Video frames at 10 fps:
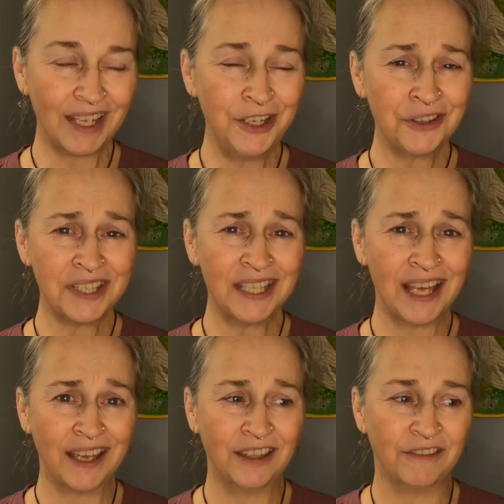and you'll see
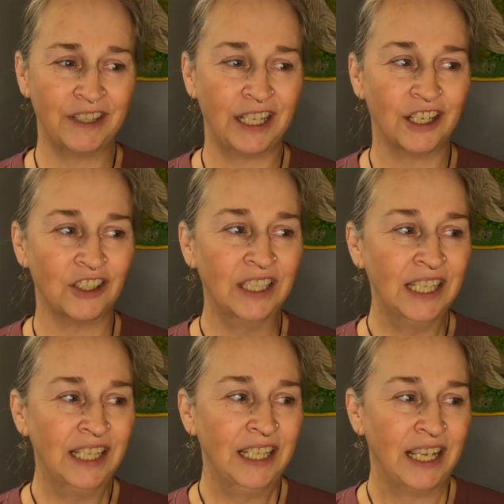that in the video.
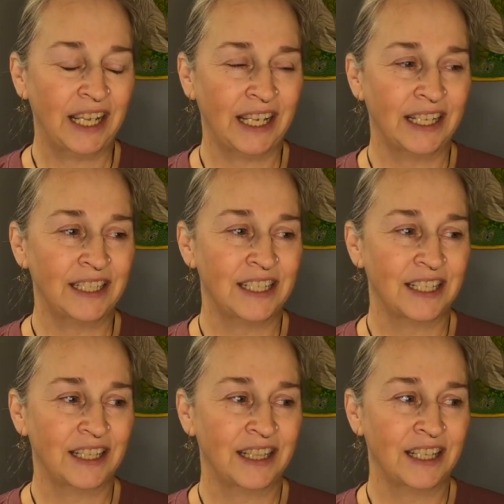And
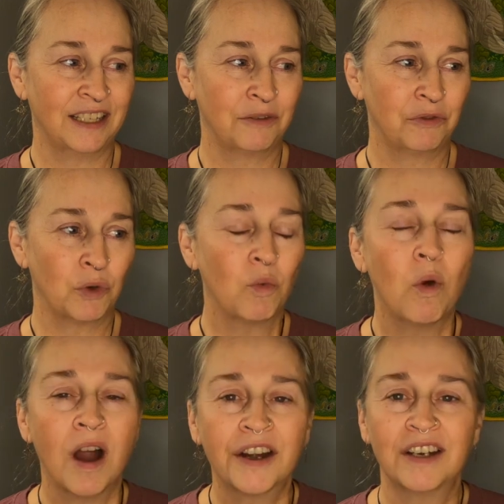the
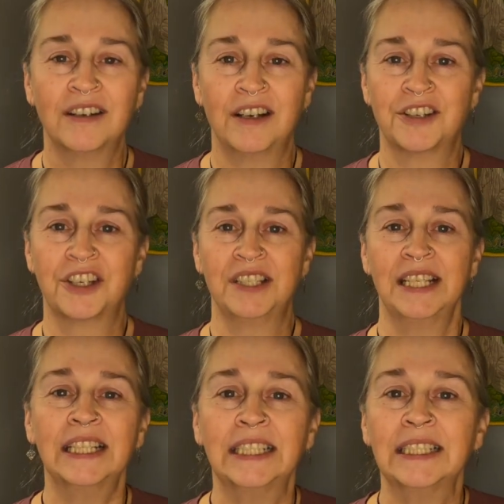water gushes
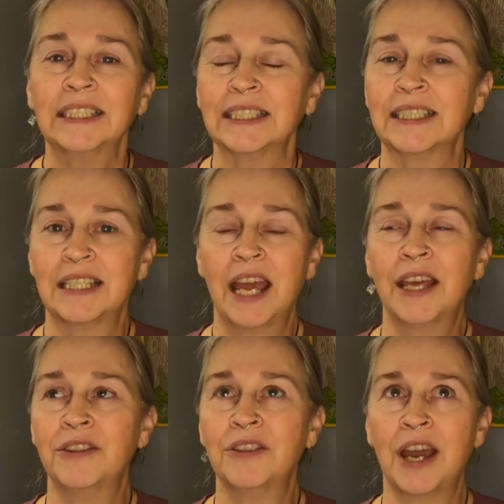in at like
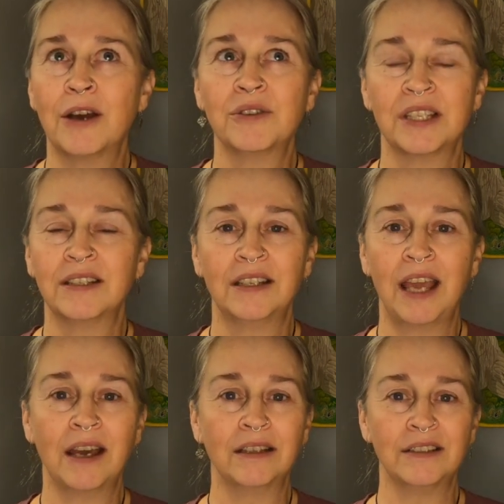10,000
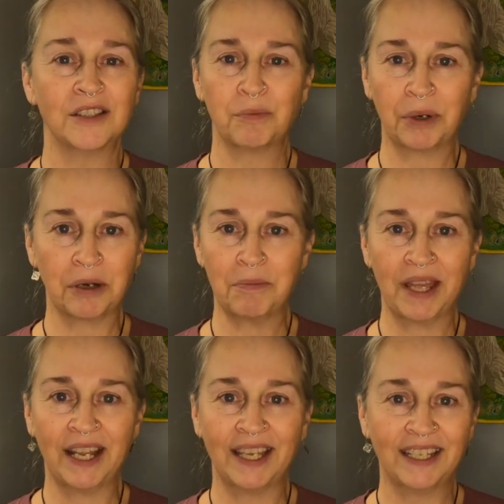gallons per
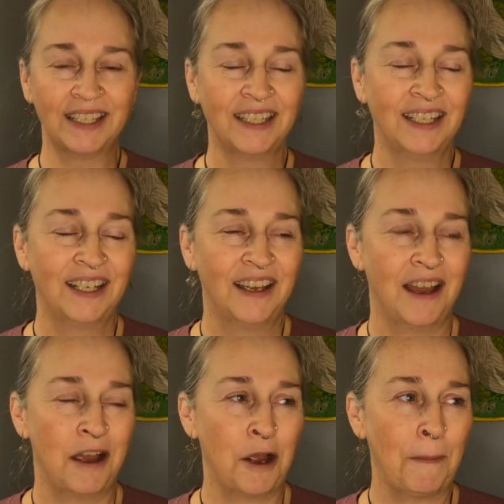minute.
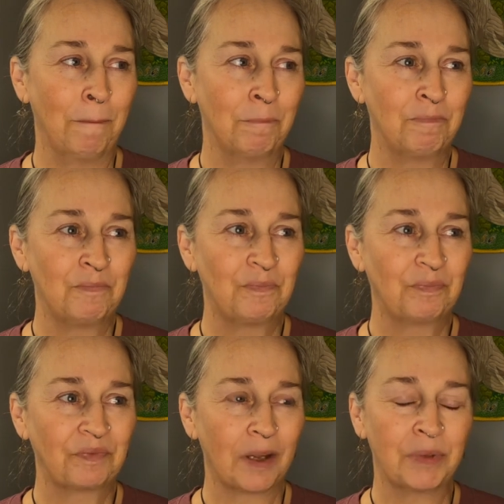
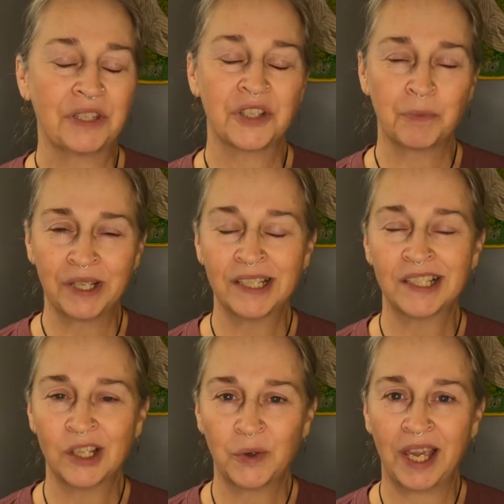But the spring
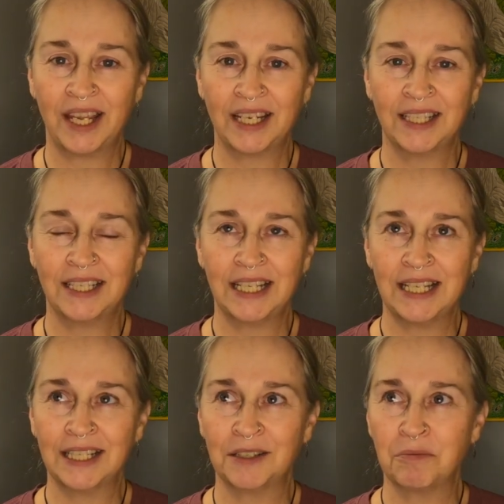is located
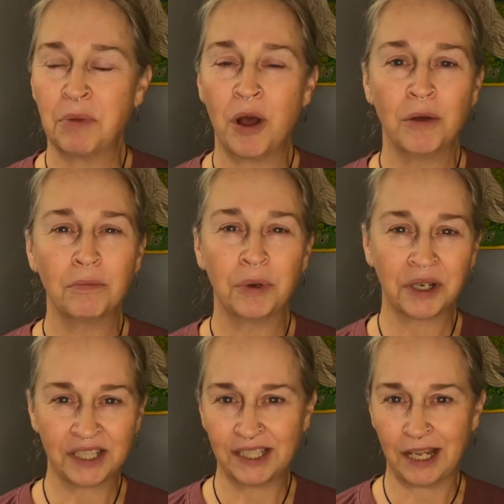in Palm
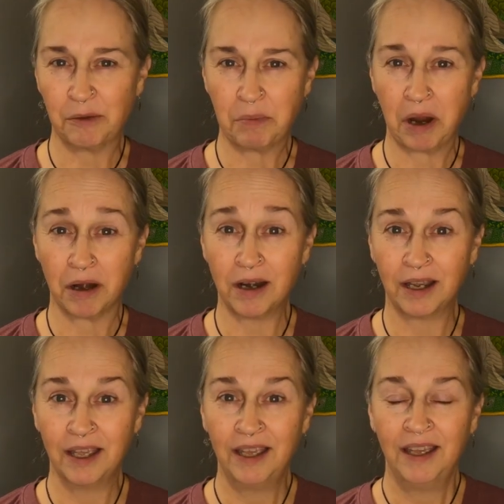Book State Park,